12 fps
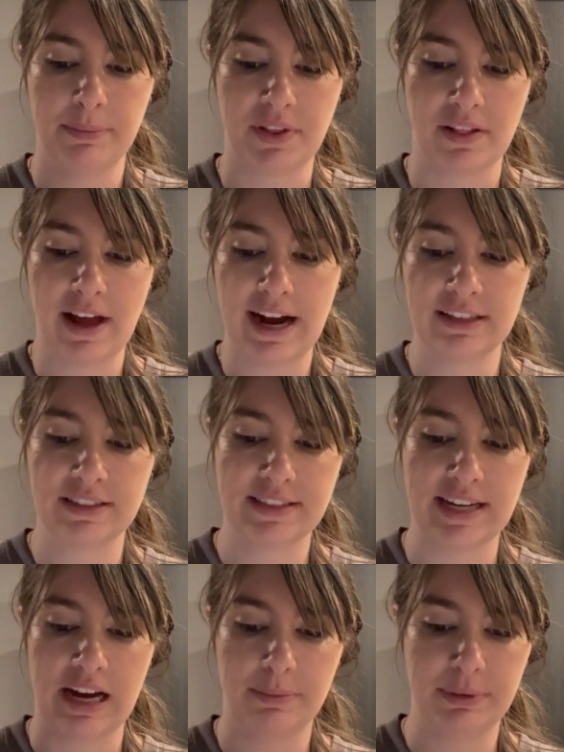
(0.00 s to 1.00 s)
the last
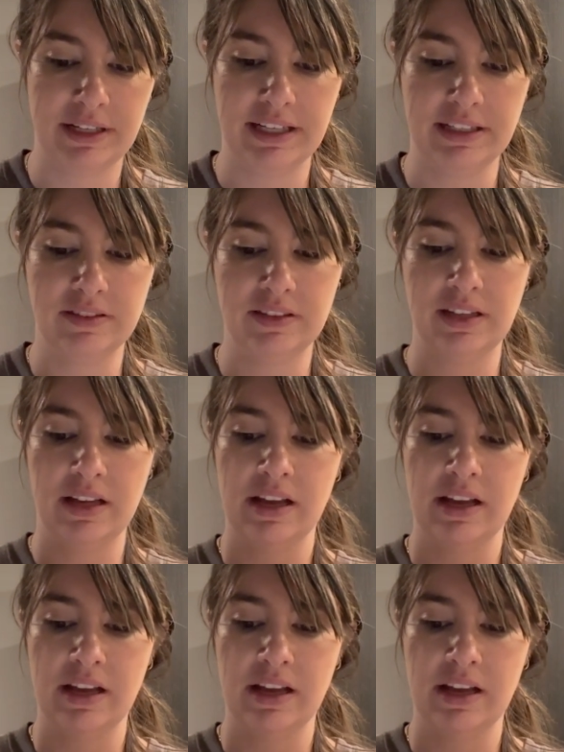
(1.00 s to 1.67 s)
step, is